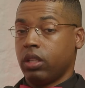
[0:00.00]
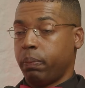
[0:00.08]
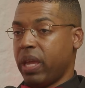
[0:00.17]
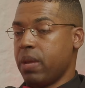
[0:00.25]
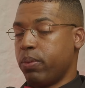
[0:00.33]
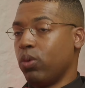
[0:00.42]
the
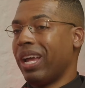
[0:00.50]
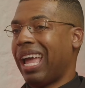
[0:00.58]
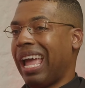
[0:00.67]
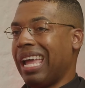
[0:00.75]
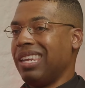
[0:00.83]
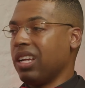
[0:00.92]
people
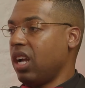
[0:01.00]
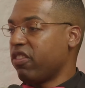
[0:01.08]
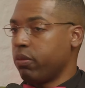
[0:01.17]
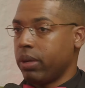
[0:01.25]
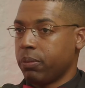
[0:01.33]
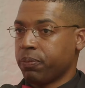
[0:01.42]
and the
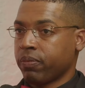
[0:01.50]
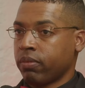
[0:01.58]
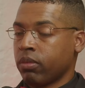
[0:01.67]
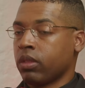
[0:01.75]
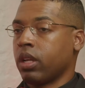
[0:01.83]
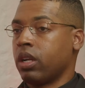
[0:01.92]
government.
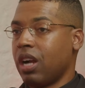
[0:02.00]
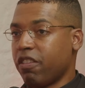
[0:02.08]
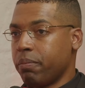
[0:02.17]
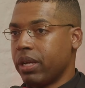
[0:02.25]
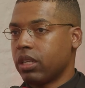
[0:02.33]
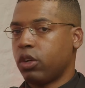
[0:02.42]
The
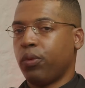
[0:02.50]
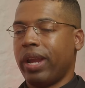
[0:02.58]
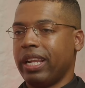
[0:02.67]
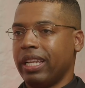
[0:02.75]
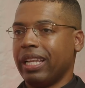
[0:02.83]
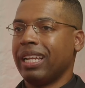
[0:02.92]
government
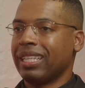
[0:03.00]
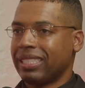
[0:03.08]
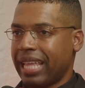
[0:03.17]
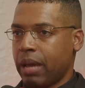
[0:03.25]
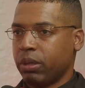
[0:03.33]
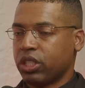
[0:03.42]
created it and
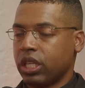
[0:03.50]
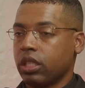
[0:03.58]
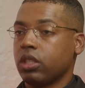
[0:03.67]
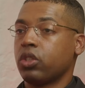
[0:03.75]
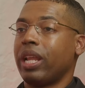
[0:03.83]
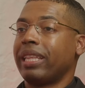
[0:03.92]
established
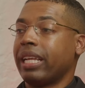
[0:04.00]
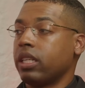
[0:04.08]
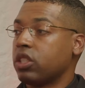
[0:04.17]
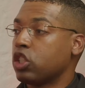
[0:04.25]
it so that they could